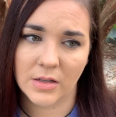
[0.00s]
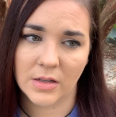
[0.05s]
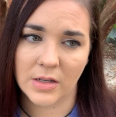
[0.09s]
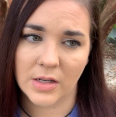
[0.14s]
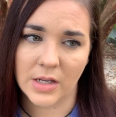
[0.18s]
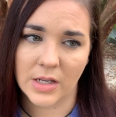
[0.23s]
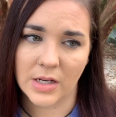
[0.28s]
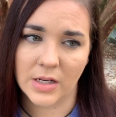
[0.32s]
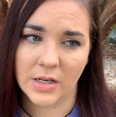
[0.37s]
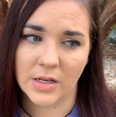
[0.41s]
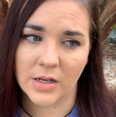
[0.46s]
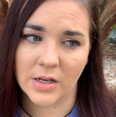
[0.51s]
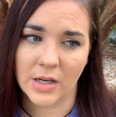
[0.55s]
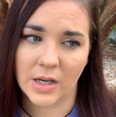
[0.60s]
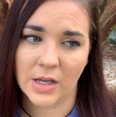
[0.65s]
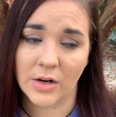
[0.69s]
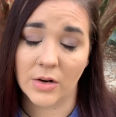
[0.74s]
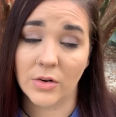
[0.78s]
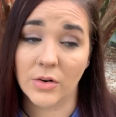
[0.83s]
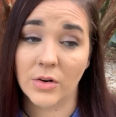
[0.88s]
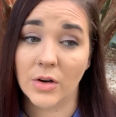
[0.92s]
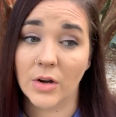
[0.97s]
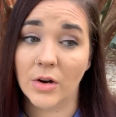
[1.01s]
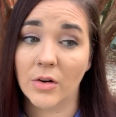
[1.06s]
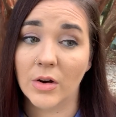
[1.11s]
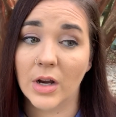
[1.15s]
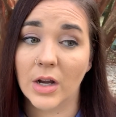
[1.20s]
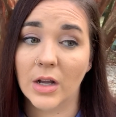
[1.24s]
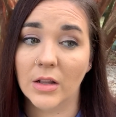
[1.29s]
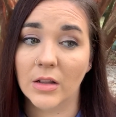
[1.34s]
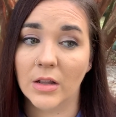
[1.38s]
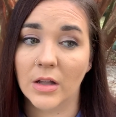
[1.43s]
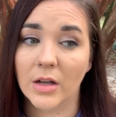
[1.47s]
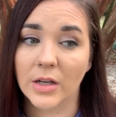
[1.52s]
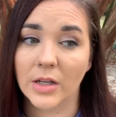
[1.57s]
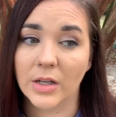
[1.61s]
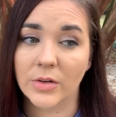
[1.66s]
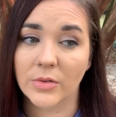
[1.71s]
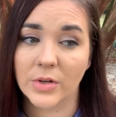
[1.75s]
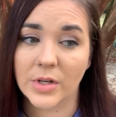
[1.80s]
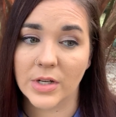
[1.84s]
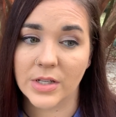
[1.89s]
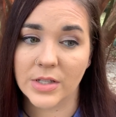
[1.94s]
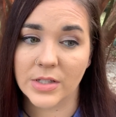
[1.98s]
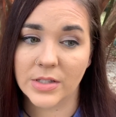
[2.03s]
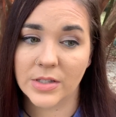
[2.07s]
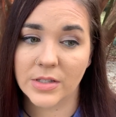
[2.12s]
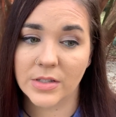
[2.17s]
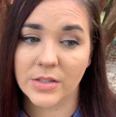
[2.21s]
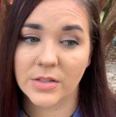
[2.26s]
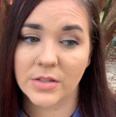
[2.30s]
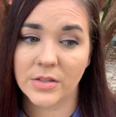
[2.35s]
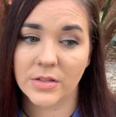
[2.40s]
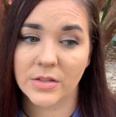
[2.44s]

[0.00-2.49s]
and I don't know how long it was